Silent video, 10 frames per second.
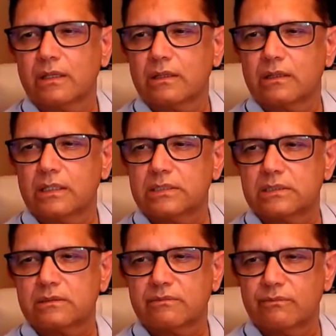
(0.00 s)

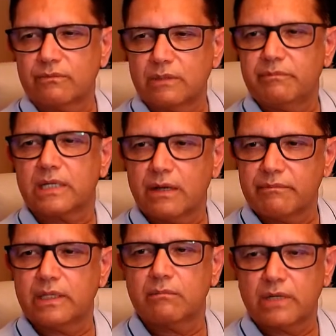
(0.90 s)
this will become
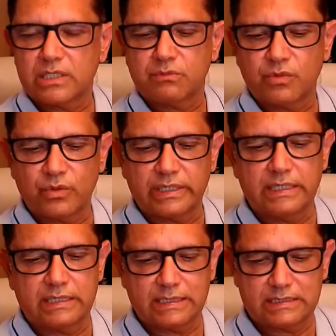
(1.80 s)
then much more
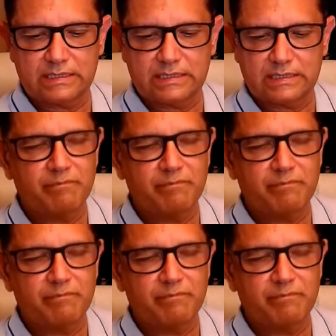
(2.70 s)
interesting.